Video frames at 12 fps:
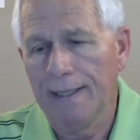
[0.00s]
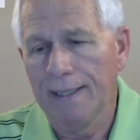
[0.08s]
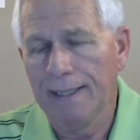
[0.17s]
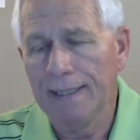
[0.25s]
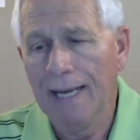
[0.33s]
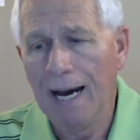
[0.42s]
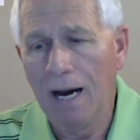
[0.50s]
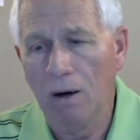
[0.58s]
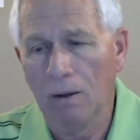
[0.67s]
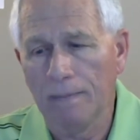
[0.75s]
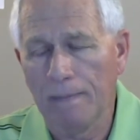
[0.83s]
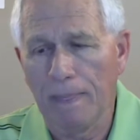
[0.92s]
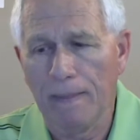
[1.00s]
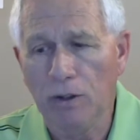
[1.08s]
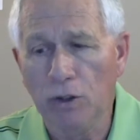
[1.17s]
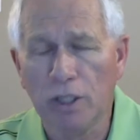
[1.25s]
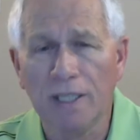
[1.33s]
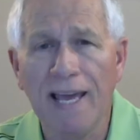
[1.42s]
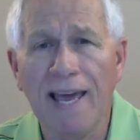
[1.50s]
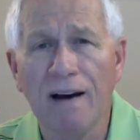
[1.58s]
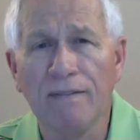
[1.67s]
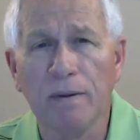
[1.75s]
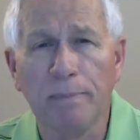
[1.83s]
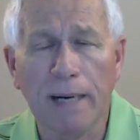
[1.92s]
Now, you can
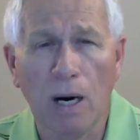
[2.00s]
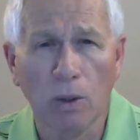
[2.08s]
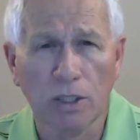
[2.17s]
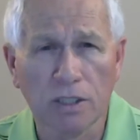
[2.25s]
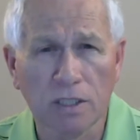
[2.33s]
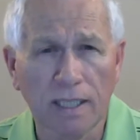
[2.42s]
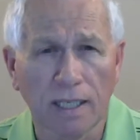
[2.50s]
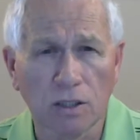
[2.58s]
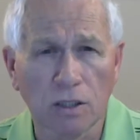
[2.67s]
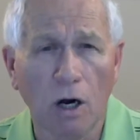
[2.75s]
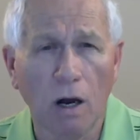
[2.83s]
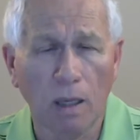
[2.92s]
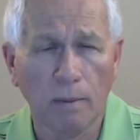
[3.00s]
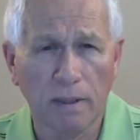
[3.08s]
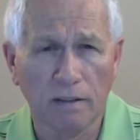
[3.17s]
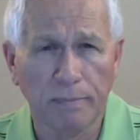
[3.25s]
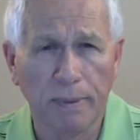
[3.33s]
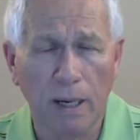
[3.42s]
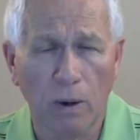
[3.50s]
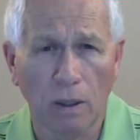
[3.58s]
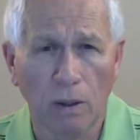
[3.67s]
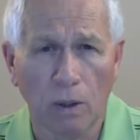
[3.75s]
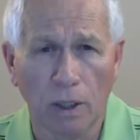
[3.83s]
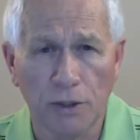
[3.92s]
have the power 6 all above power
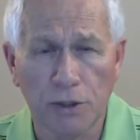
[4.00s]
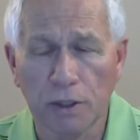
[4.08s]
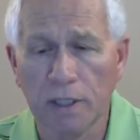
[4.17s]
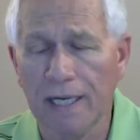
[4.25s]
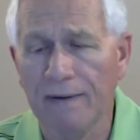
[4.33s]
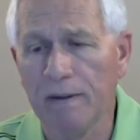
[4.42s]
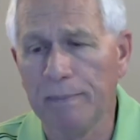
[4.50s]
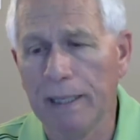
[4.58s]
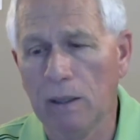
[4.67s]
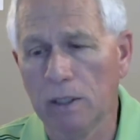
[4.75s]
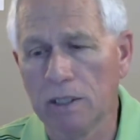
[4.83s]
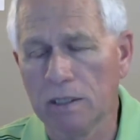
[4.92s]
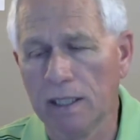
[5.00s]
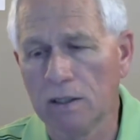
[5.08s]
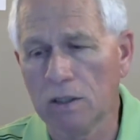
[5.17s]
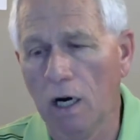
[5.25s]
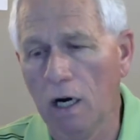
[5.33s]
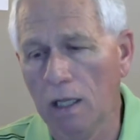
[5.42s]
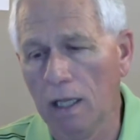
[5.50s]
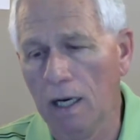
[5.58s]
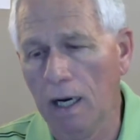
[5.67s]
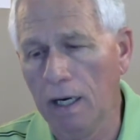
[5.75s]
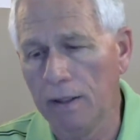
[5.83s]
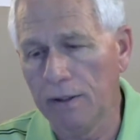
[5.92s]
orange. You can have the power 6 all
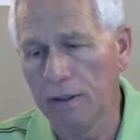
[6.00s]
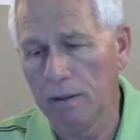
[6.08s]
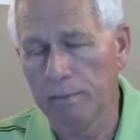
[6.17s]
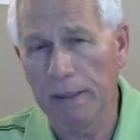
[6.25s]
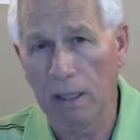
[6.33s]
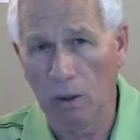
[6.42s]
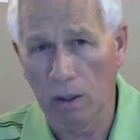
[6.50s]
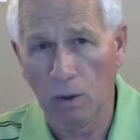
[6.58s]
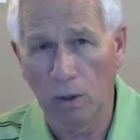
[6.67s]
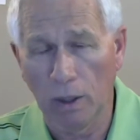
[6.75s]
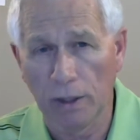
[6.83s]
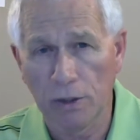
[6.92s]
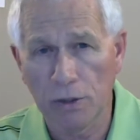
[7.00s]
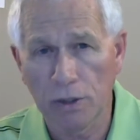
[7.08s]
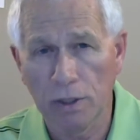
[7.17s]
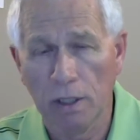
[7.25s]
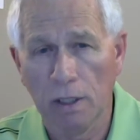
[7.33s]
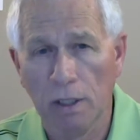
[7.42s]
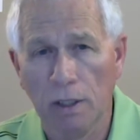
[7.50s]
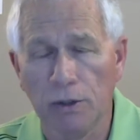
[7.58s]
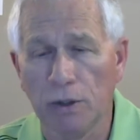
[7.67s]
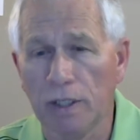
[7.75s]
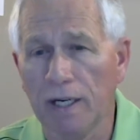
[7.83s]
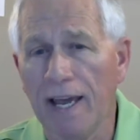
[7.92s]
under power orange.
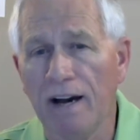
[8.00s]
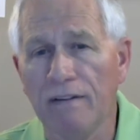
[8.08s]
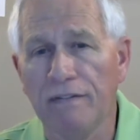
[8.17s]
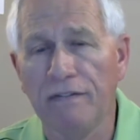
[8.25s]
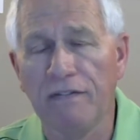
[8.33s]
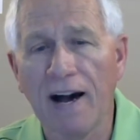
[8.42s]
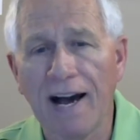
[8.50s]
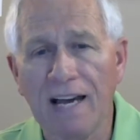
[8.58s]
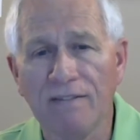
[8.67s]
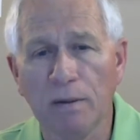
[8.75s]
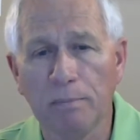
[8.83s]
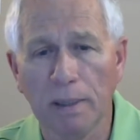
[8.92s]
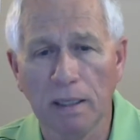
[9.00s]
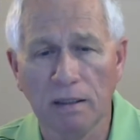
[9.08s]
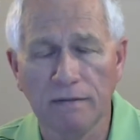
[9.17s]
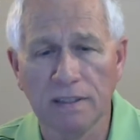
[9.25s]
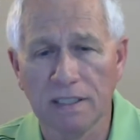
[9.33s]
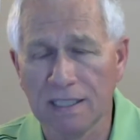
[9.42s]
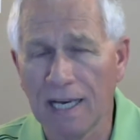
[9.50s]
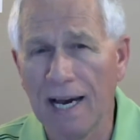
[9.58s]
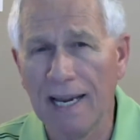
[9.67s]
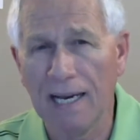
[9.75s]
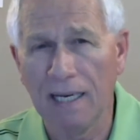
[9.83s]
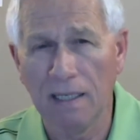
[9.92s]
You can have 5 above and
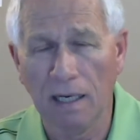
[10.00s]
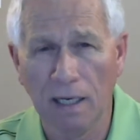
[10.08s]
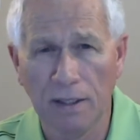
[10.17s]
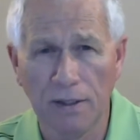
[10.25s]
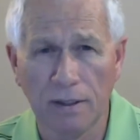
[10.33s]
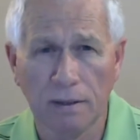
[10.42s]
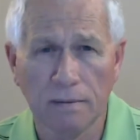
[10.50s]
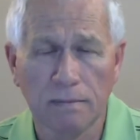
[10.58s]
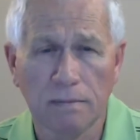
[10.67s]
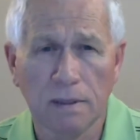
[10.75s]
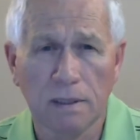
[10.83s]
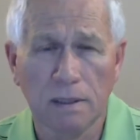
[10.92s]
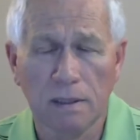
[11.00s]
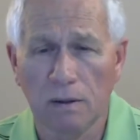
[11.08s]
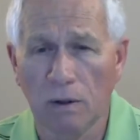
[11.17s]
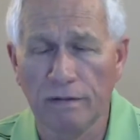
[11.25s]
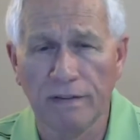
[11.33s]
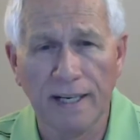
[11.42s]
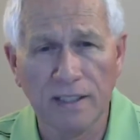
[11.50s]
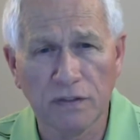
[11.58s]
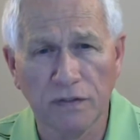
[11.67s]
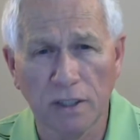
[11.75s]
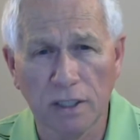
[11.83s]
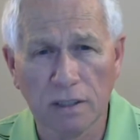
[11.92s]
Zion under, or vice
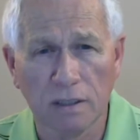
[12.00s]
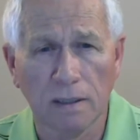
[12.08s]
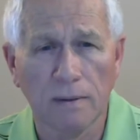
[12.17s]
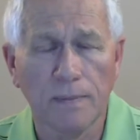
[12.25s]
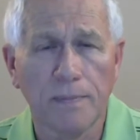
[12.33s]
versa.